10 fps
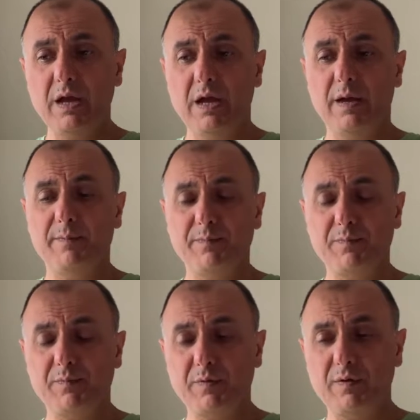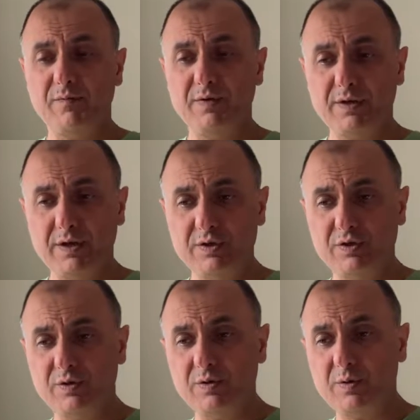
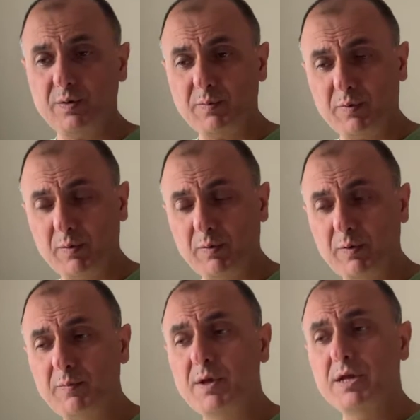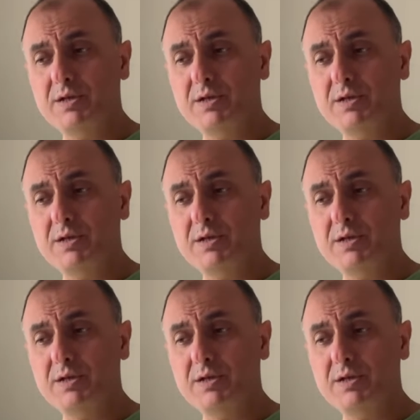ventilation problem.